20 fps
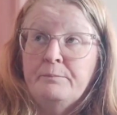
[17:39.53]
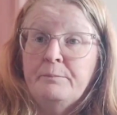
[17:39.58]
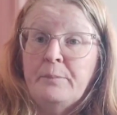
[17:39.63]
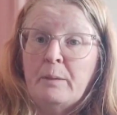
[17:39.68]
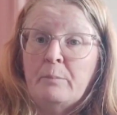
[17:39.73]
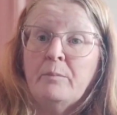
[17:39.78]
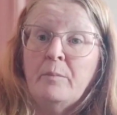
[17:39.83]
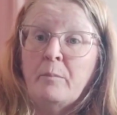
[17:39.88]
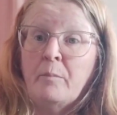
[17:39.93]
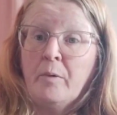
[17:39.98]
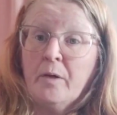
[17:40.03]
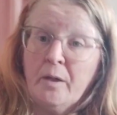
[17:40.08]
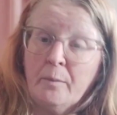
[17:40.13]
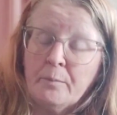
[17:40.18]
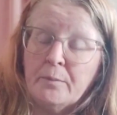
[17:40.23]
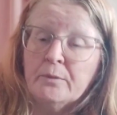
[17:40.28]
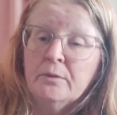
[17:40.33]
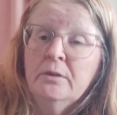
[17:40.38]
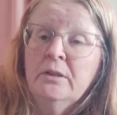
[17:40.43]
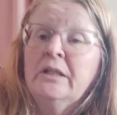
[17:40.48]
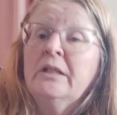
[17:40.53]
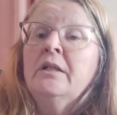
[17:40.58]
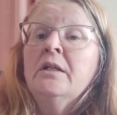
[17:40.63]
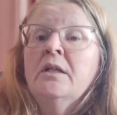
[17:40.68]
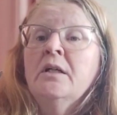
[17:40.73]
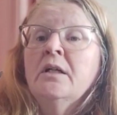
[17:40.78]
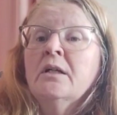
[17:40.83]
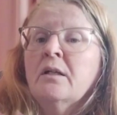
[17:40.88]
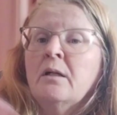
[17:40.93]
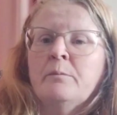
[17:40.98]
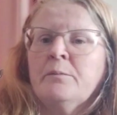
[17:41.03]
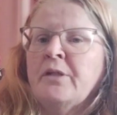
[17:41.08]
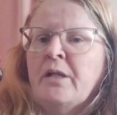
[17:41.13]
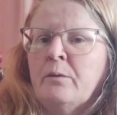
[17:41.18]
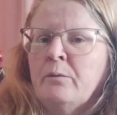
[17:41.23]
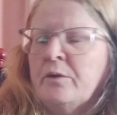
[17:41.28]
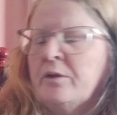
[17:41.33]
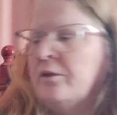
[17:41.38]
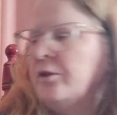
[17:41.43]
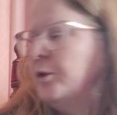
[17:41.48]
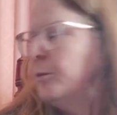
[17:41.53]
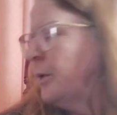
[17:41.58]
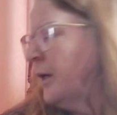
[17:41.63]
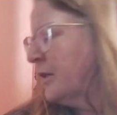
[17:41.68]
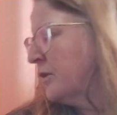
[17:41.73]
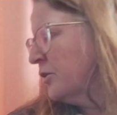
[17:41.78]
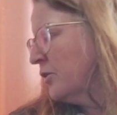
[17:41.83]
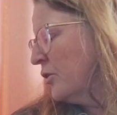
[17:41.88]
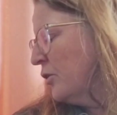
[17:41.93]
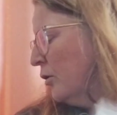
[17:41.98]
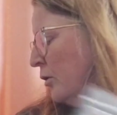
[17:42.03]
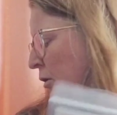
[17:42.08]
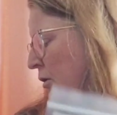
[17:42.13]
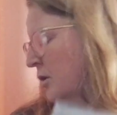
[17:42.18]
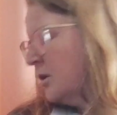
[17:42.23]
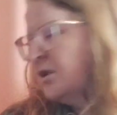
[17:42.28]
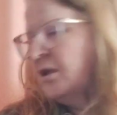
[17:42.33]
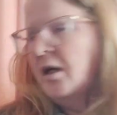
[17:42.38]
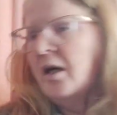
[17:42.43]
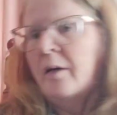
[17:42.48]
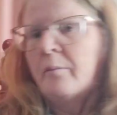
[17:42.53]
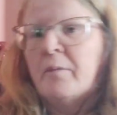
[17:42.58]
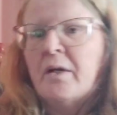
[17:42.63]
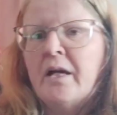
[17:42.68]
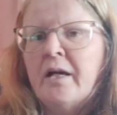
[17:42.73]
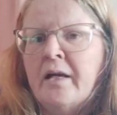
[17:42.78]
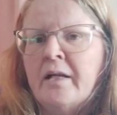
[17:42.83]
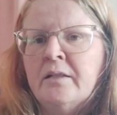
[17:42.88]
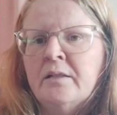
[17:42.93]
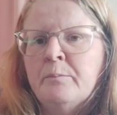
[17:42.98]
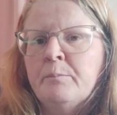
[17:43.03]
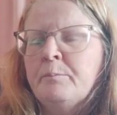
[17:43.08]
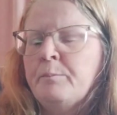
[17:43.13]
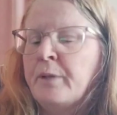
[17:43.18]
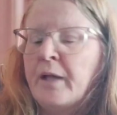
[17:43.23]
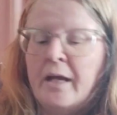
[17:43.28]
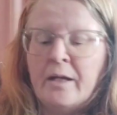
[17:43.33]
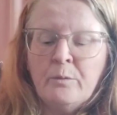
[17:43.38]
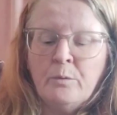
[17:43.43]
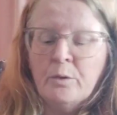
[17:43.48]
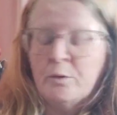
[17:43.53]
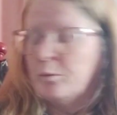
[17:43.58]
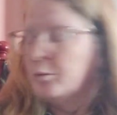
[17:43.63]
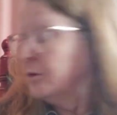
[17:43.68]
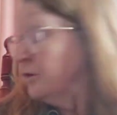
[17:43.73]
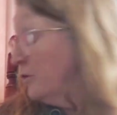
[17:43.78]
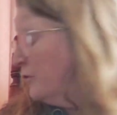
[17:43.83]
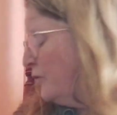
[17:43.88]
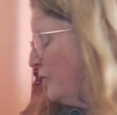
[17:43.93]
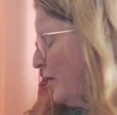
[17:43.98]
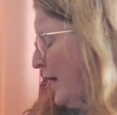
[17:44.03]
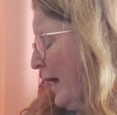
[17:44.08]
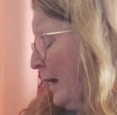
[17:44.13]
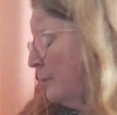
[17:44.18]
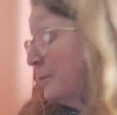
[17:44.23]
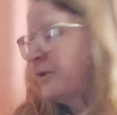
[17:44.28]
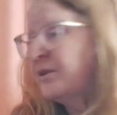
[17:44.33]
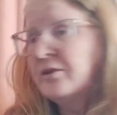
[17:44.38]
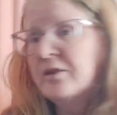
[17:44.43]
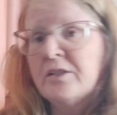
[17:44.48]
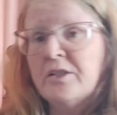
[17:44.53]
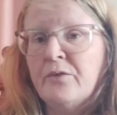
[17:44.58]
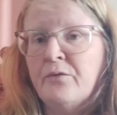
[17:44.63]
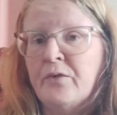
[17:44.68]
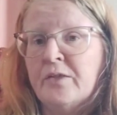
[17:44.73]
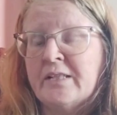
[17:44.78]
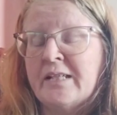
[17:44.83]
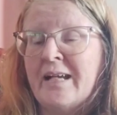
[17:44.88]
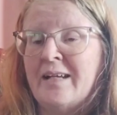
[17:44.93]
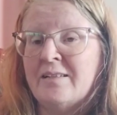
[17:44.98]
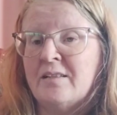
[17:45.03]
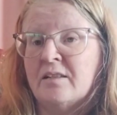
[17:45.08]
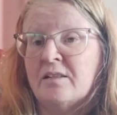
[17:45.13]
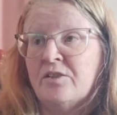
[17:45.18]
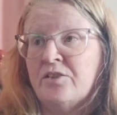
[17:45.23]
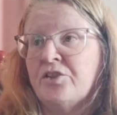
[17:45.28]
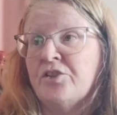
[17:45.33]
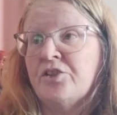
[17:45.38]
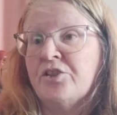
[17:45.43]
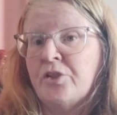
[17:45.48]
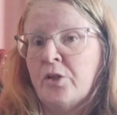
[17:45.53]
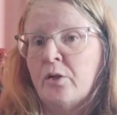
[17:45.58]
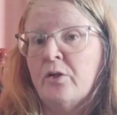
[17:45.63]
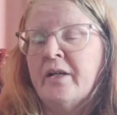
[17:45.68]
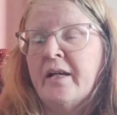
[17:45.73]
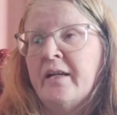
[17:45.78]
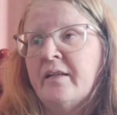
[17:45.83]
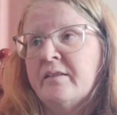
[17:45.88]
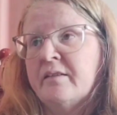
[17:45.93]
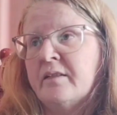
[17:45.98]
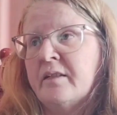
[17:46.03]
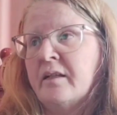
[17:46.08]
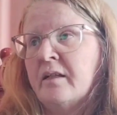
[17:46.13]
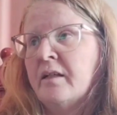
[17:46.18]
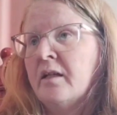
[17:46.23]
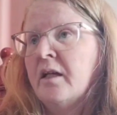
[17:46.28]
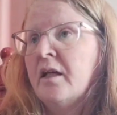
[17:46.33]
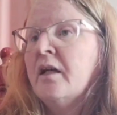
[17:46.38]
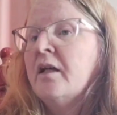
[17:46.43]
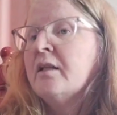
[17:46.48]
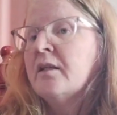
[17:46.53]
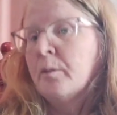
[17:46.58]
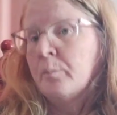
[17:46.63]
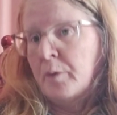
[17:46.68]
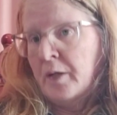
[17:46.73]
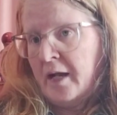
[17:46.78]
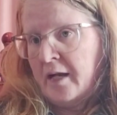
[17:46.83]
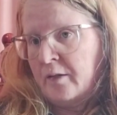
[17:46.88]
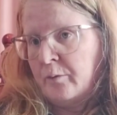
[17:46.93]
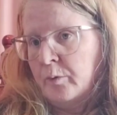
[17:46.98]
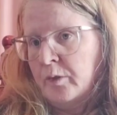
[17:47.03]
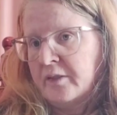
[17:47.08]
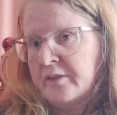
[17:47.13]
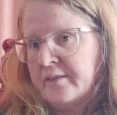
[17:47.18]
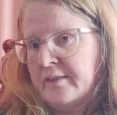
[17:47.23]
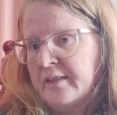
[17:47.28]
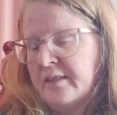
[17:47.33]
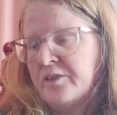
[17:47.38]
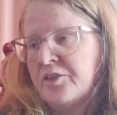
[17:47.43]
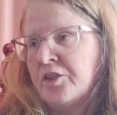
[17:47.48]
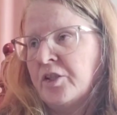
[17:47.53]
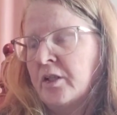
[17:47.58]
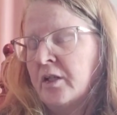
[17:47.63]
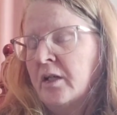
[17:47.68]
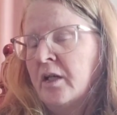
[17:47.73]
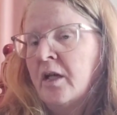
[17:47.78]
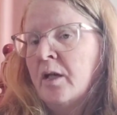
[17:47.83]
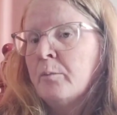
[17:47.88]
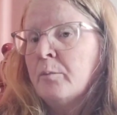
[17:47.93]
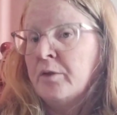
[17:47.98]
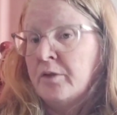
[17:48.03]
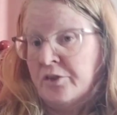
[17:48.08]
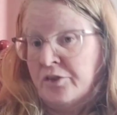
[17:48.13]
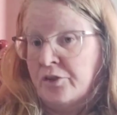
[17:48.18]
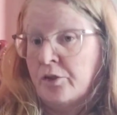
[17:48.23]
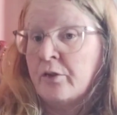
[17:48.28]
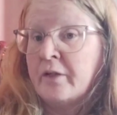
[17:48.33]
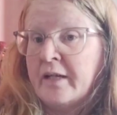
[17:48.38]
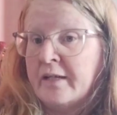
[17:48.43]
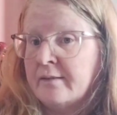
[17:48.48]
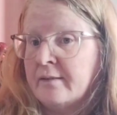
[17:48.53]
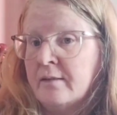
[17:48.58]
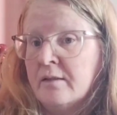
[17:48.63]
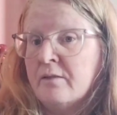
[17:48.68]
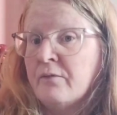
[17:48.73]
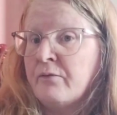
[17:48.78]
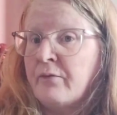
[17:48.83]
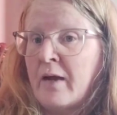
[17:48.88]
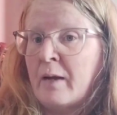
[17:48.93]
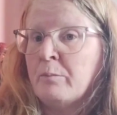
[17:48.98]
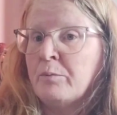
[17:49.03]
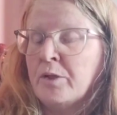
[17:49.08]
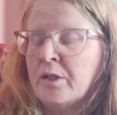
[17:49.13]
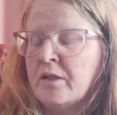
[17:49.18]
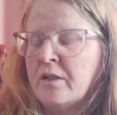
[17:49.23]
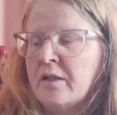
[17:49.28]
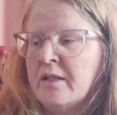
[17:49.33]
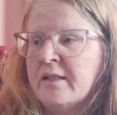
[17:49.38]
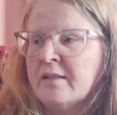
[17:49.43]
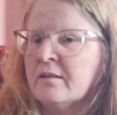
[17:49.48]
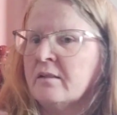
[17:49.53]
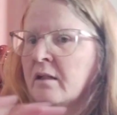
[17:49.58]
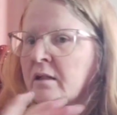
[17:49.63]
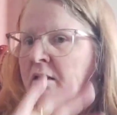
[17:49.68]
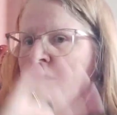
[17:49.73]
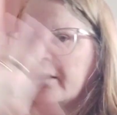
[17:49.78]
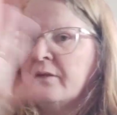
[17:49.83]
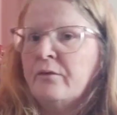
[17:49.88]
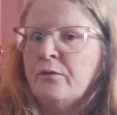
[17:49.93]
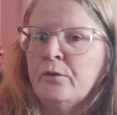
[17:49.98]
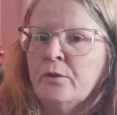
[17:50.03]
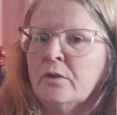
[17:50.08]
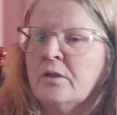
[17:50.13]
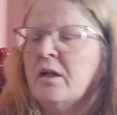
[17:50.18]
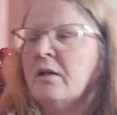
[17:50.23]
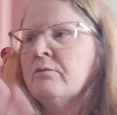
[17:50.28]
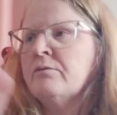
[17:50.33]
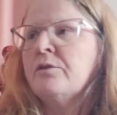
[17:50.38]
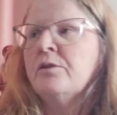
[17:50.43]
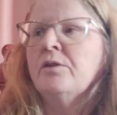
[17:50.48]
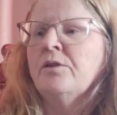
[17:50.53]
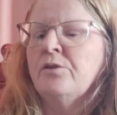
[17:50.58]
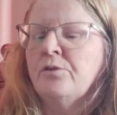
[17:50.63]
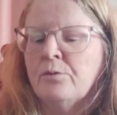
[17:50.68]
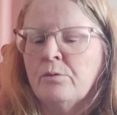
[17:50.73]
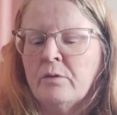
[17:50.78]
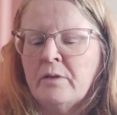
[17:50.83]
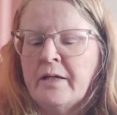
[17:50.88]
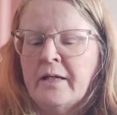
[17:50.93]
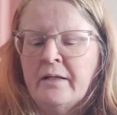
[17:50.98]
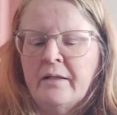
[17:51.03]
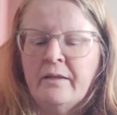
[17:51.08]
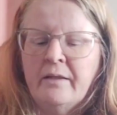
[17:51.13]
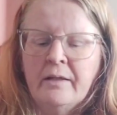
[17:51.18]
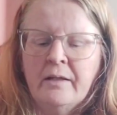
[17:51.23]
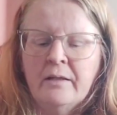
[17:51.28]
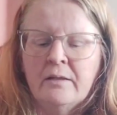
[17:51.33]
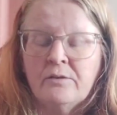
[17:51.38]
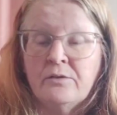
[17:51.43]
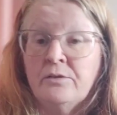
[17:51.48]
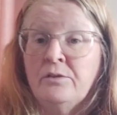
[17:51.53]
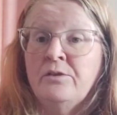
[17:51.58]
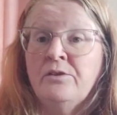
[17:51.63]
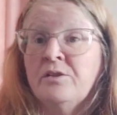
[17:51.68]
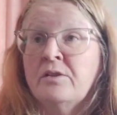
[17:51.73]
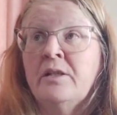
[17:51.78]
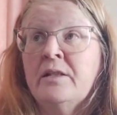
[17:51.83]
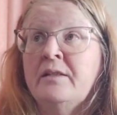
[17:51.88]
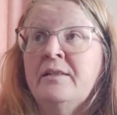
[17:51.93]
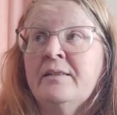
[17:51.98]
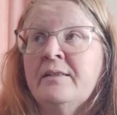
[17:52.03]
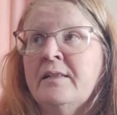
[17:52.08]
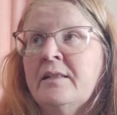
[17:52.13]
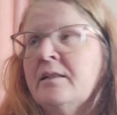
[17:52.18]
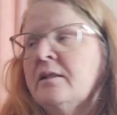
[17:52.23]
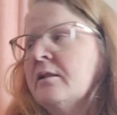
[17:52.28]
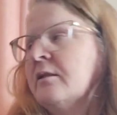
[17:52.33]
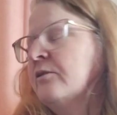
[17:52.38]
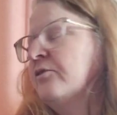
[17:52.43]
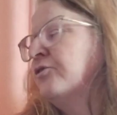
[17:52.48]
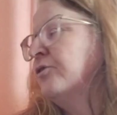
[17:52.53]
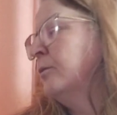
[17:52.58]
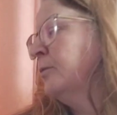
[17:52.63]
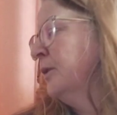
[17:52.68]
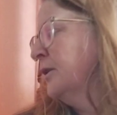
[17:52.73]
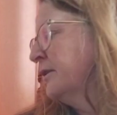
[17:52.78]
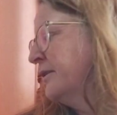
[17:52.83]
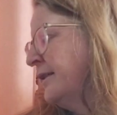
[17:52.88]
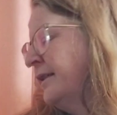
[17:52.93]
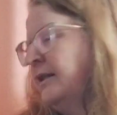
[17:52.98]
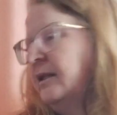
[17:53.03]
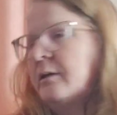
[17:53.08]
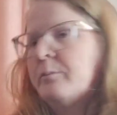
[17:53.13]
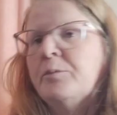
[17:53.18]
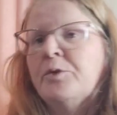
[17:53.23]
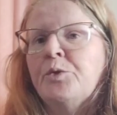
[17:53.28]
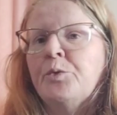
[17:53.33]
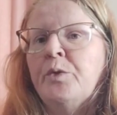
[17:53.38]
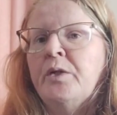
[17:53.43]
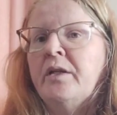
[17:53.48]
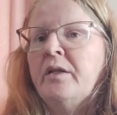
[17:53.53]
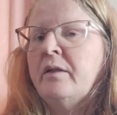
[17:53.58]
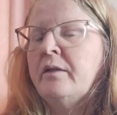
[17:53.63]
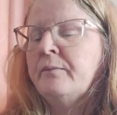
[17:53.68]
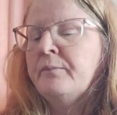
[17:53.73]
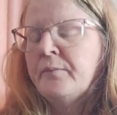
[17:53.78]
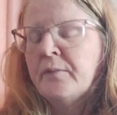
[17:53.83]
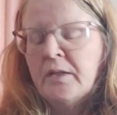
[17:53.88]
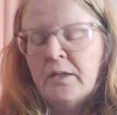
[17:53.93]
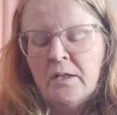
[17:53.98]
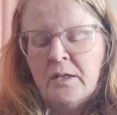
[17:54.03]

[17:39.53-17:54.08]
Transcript: Peppermint Purple comes out with new patterns all the time, and black work would look absolutely fantastic because you're showcasing the black work stitching, but you're showcasing the fabric. It's not like full coverage or anything else, so you just get these little dribbles in between.